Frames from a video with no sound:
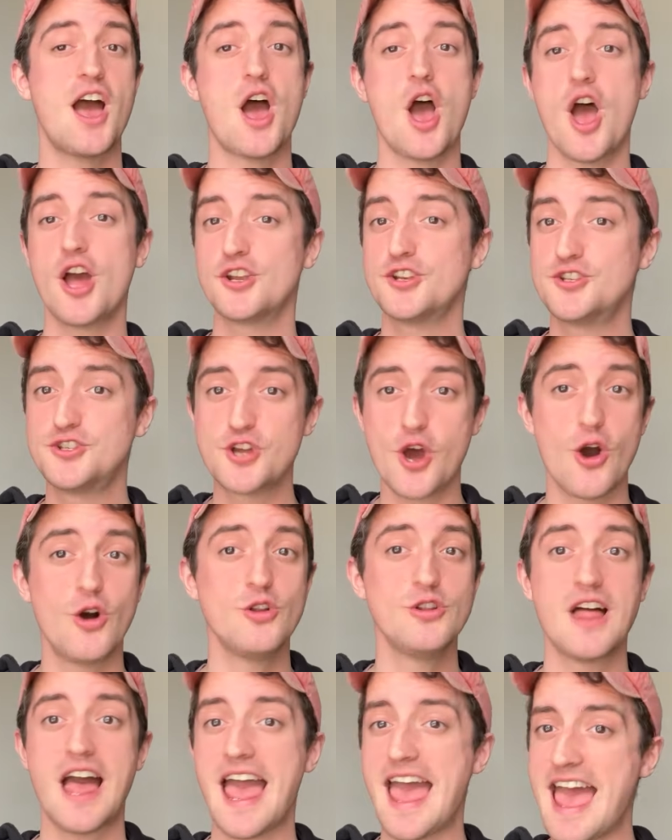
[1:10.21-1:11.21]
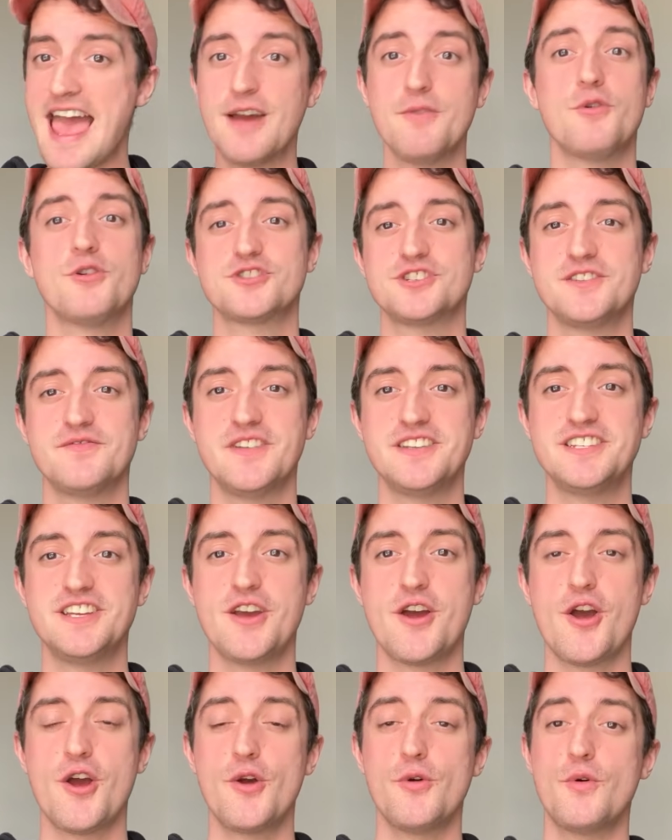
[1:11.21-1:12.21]
a doll hair washing
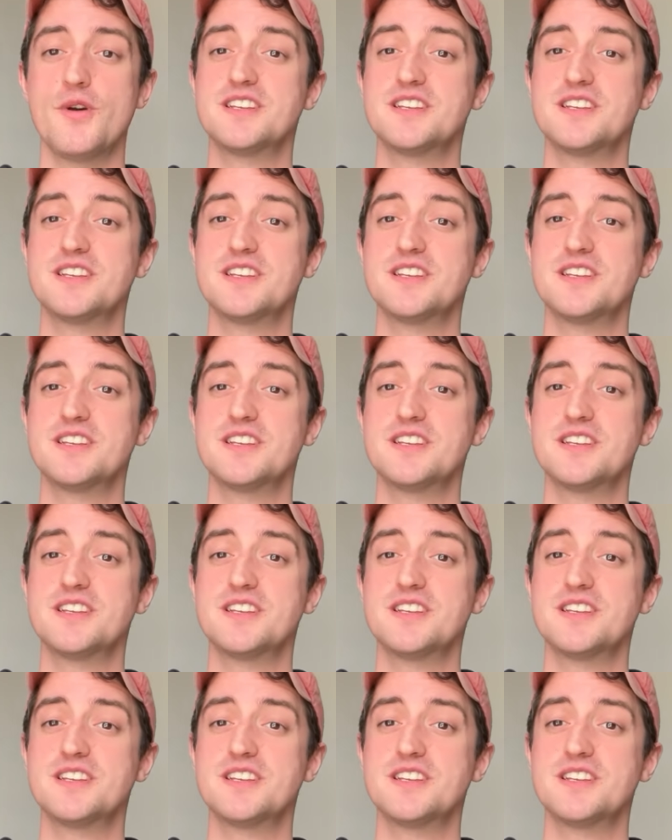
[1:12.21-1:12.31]
video,